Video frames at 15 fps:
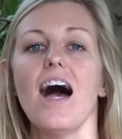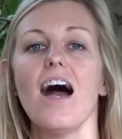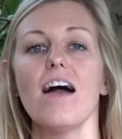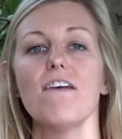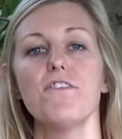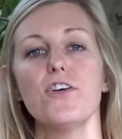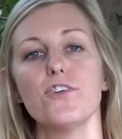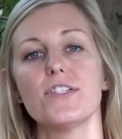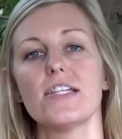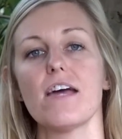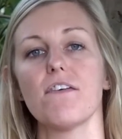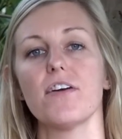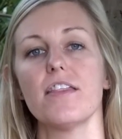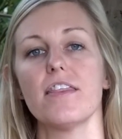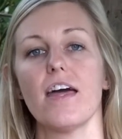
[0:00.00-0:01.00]
I've used
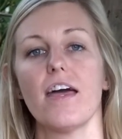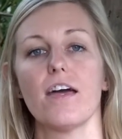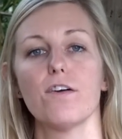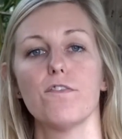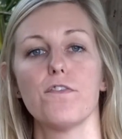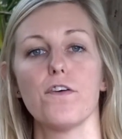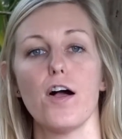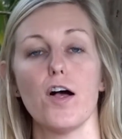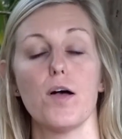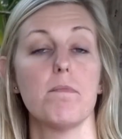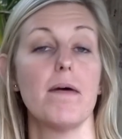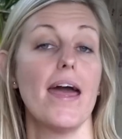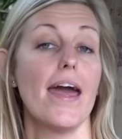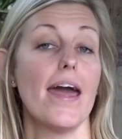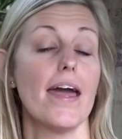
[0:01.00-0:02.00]
everything
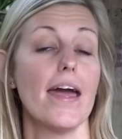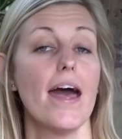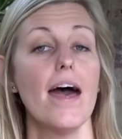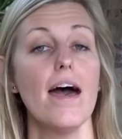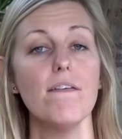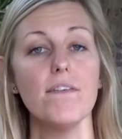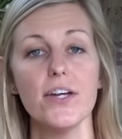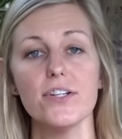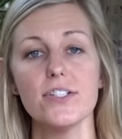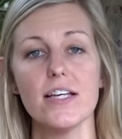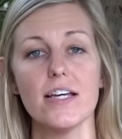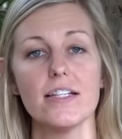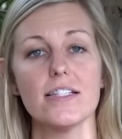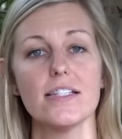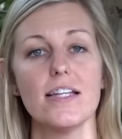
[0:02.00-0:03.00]
from a heavier
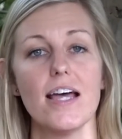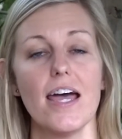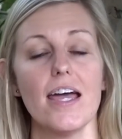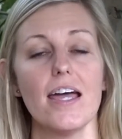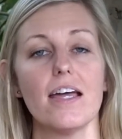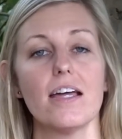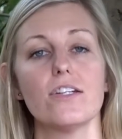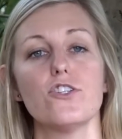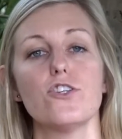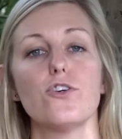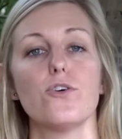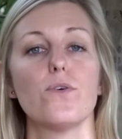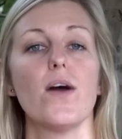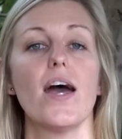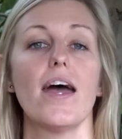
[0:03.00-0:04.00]
tent stake
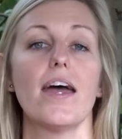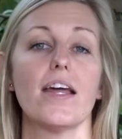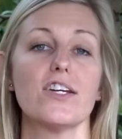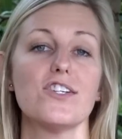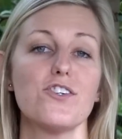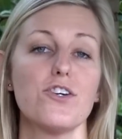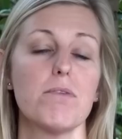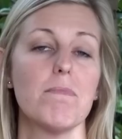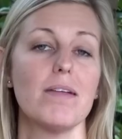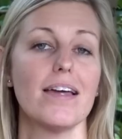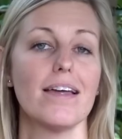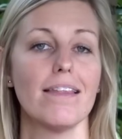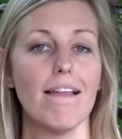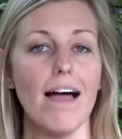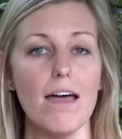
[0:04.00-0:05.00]
to an
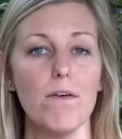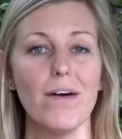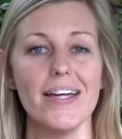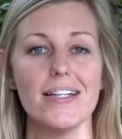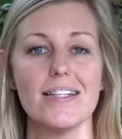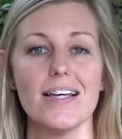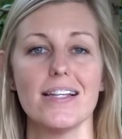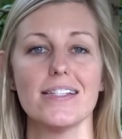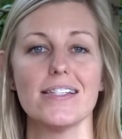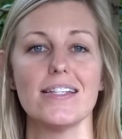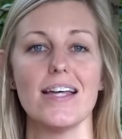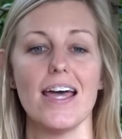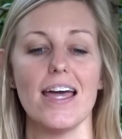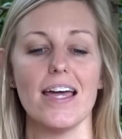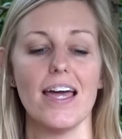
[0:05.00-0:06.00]
extremely lightweight tent
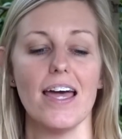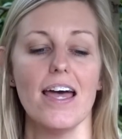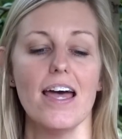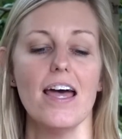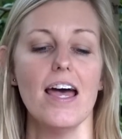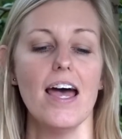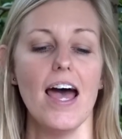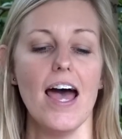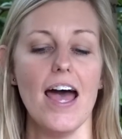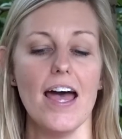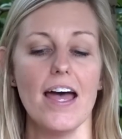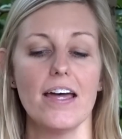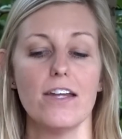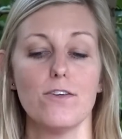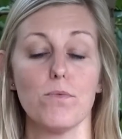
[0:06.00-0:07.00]
stake
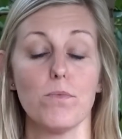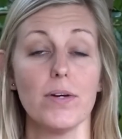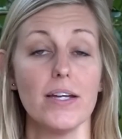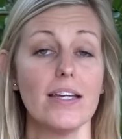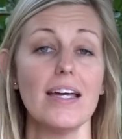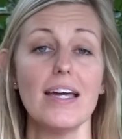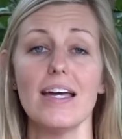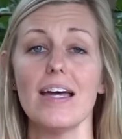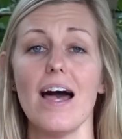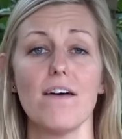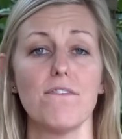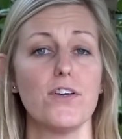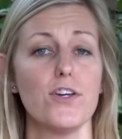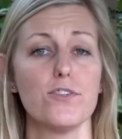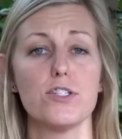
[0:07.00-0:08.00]
and really,
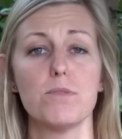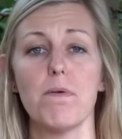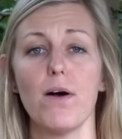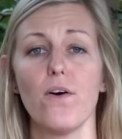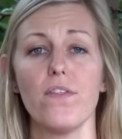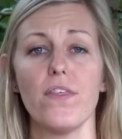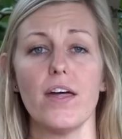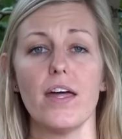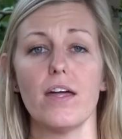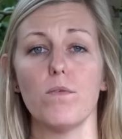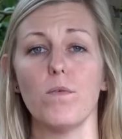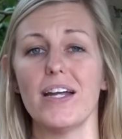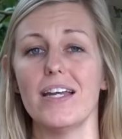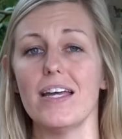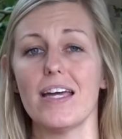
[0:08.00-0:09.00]
I've used both
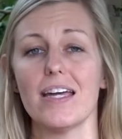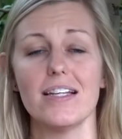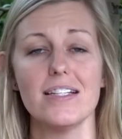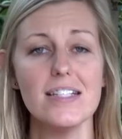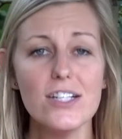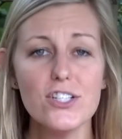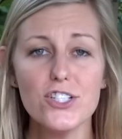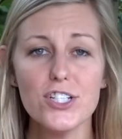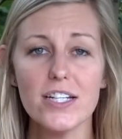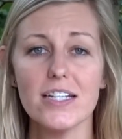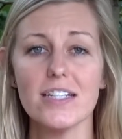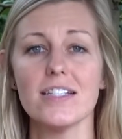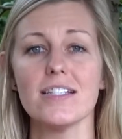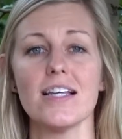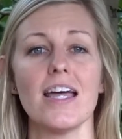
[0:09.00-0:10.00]
in windy
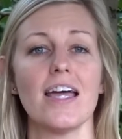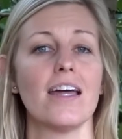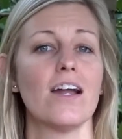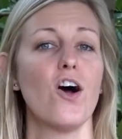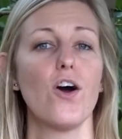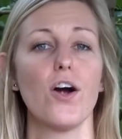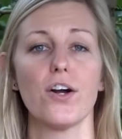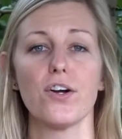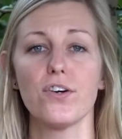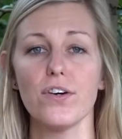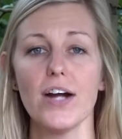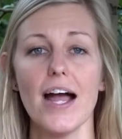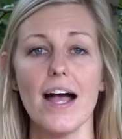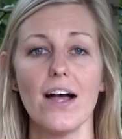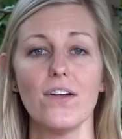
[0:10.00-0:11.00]
conditions, in hard
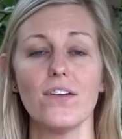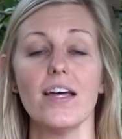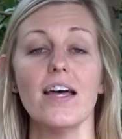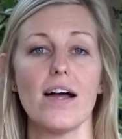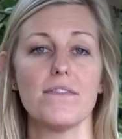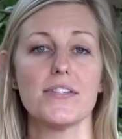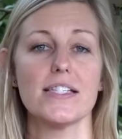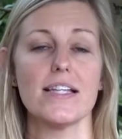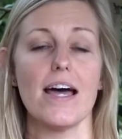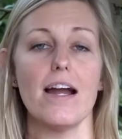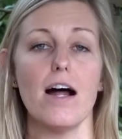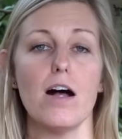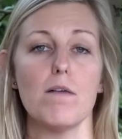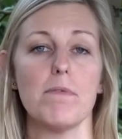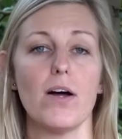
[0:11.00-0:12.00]
ground. I've
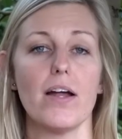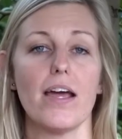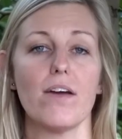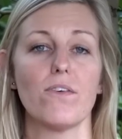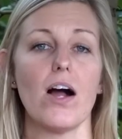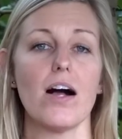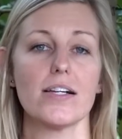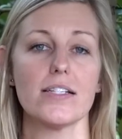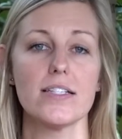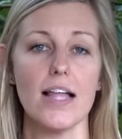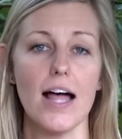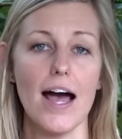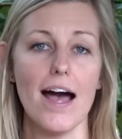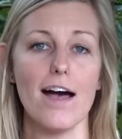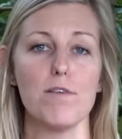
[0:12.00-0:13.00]
set up on a rock
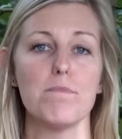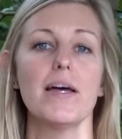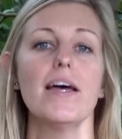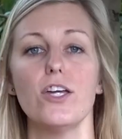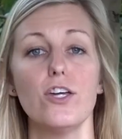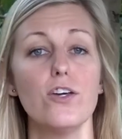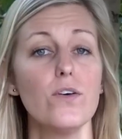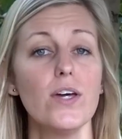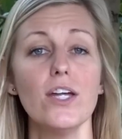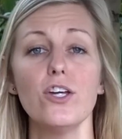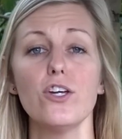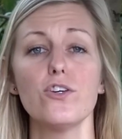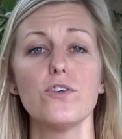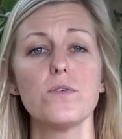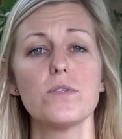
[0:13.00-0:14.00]
slab. You
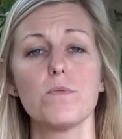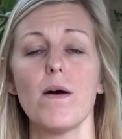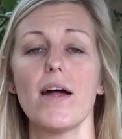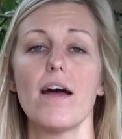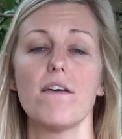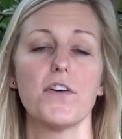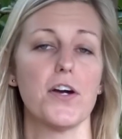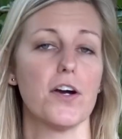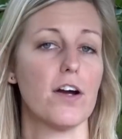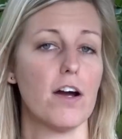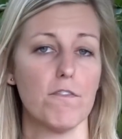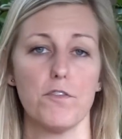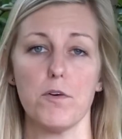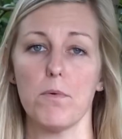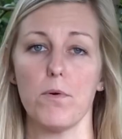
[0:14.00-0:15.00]
can use whatever you're
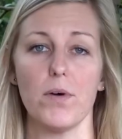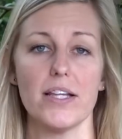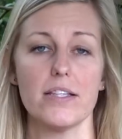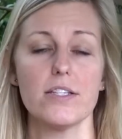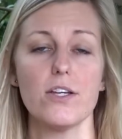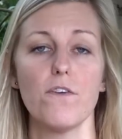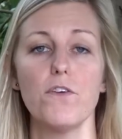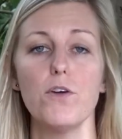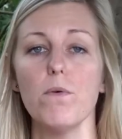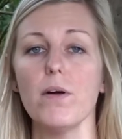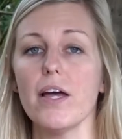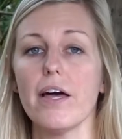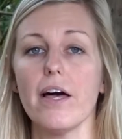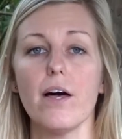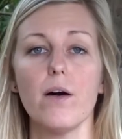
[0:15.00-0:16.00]
comfortable with. So if you
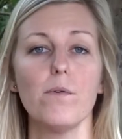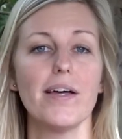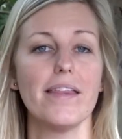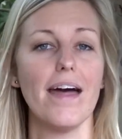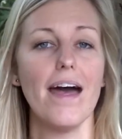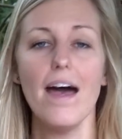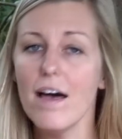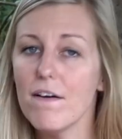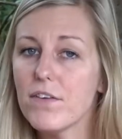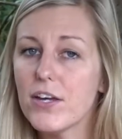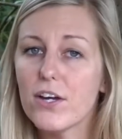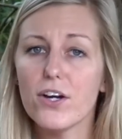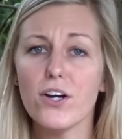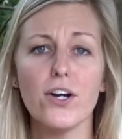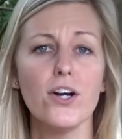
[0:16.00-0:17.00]
wanna go with a
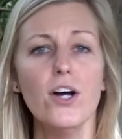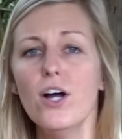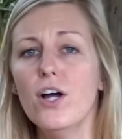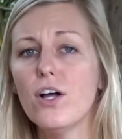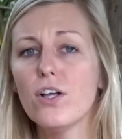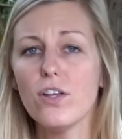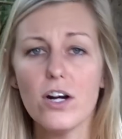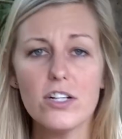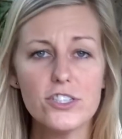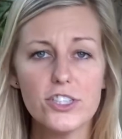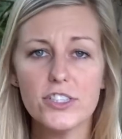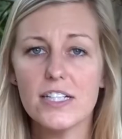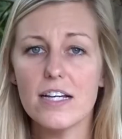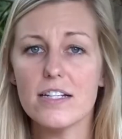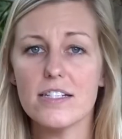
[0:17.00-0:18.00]
heavier,
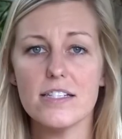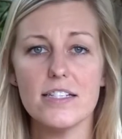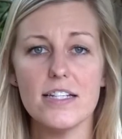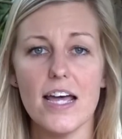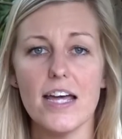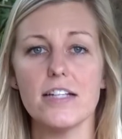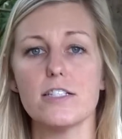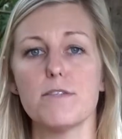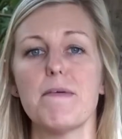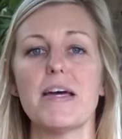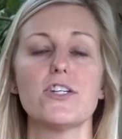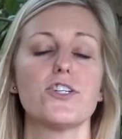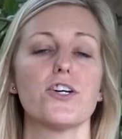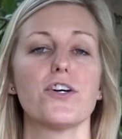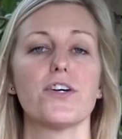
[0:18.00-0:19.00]
larger tent state to
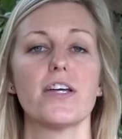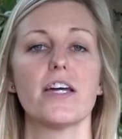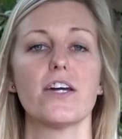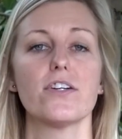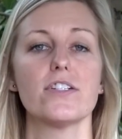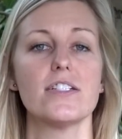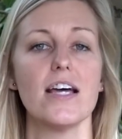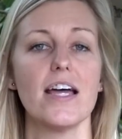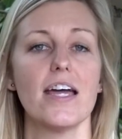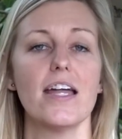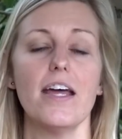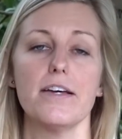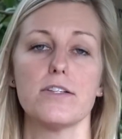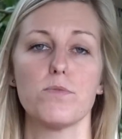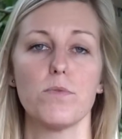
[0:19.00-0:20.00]
make sure that your
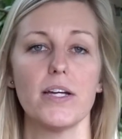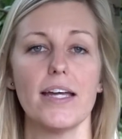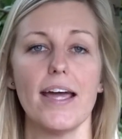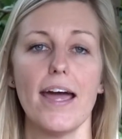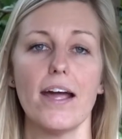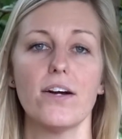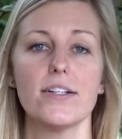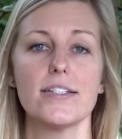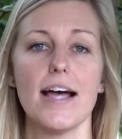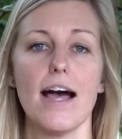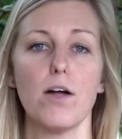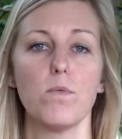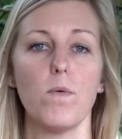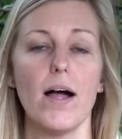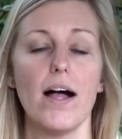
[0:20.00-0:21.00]
tent is really anchored
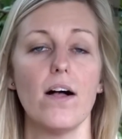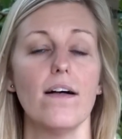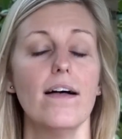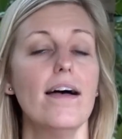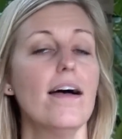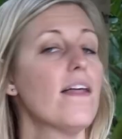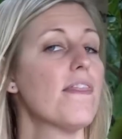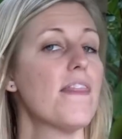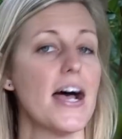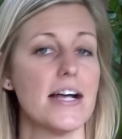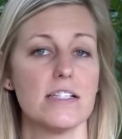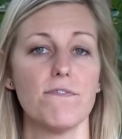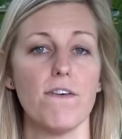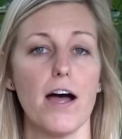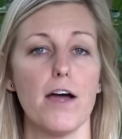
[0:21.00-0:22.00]
down well,
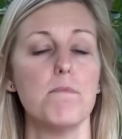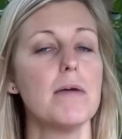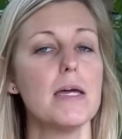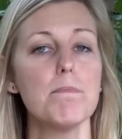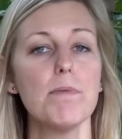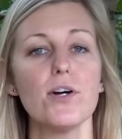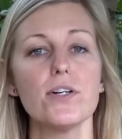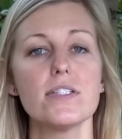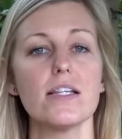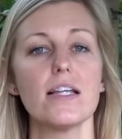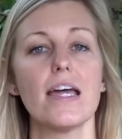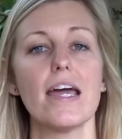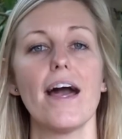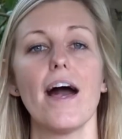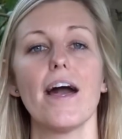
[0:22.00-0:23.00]
that's fine. Me
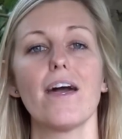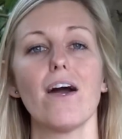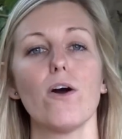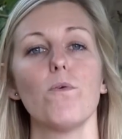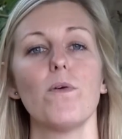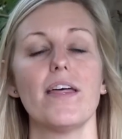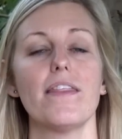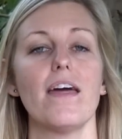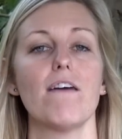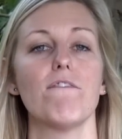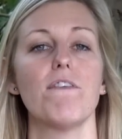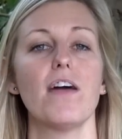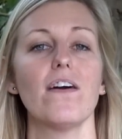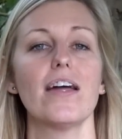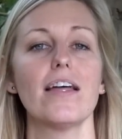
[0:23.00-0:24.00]
personally, I go with a
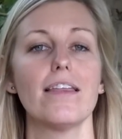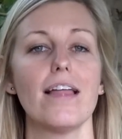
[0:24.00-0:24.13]
very